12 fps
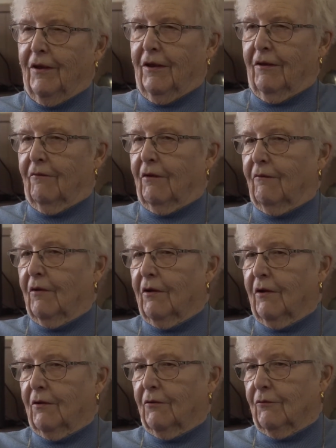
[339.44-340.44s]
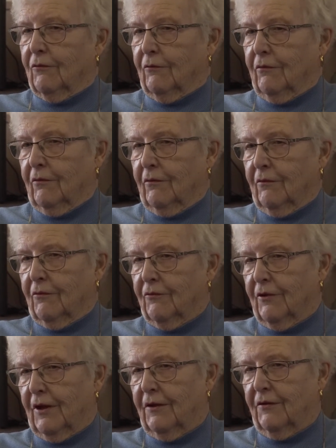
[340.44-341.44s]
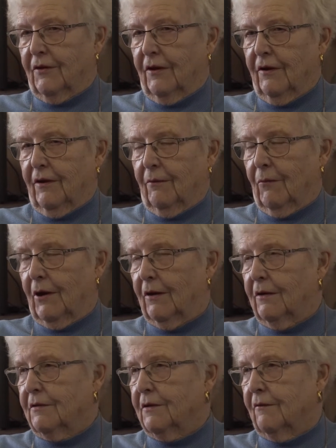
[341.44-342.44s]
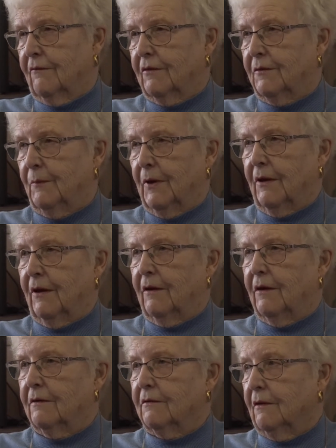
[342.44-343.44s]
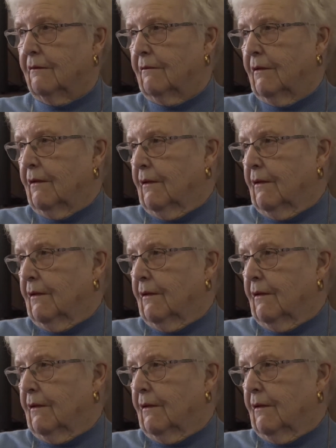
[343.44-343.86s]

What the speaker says: And when we got to station here, my cousin was meeting us, and